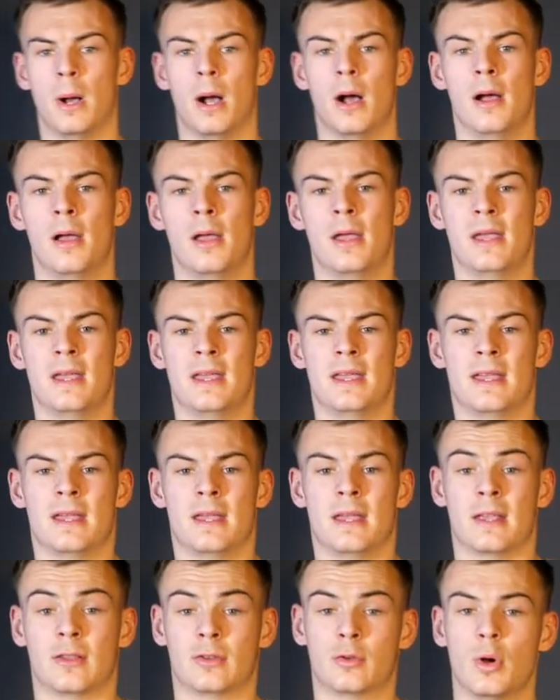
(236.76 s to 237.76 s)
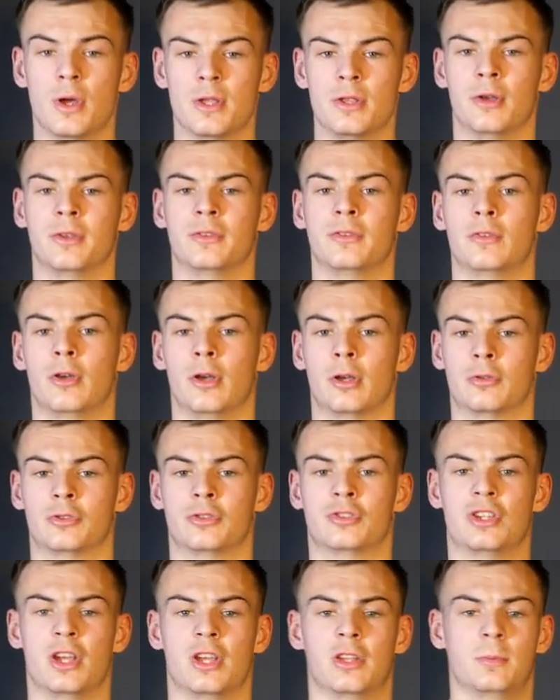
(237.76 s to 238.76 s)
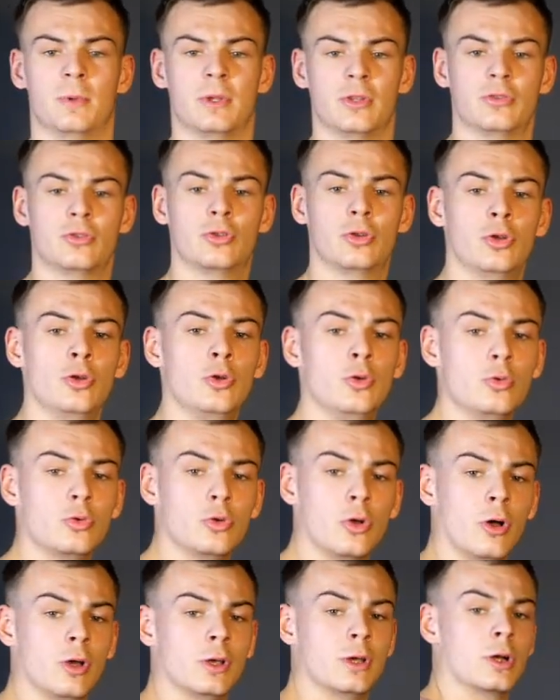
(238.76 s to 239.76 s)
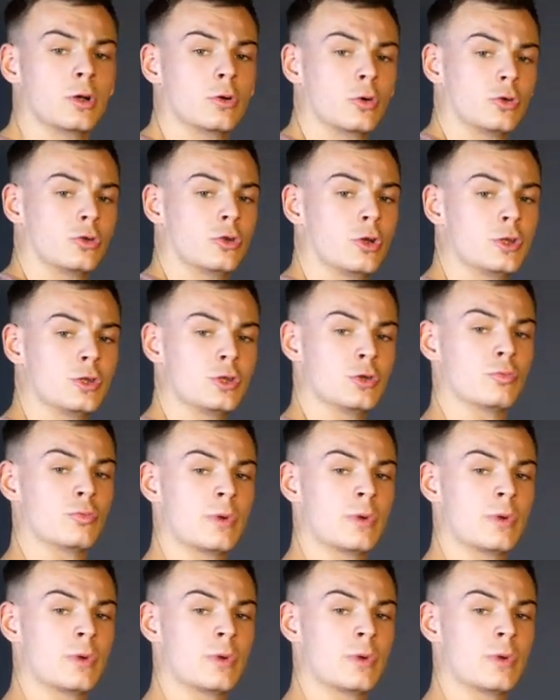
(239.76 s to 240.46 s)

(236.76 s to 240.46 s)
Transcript: but it's quite nice and tight across your chest, but it's too tight across like your